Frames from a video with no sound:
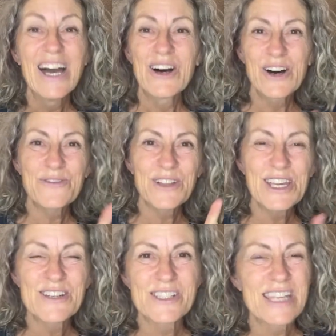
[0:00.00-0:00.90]

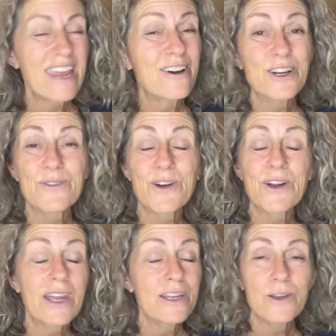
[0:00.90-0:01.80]
hopefully you'll say
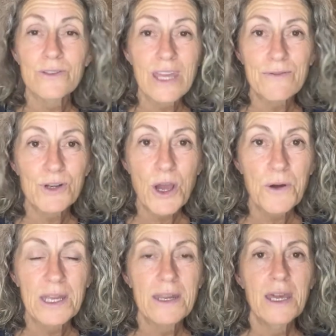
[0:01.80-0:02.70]
carnivore and you'll never know
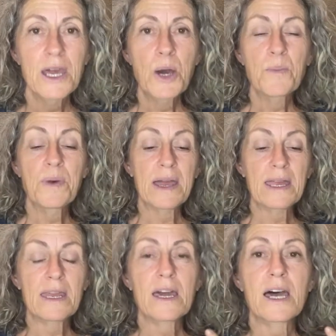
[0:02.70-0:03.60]
it.
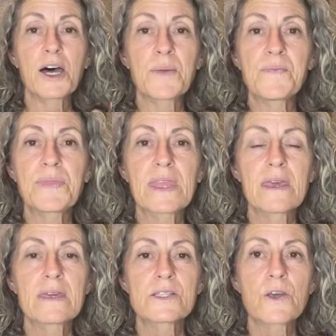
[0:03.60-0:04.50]
But
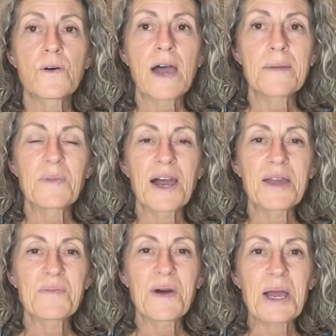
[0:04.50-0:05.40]
so
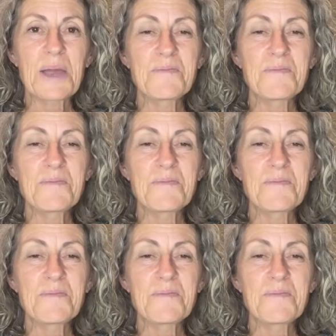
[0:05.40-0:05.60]
I'm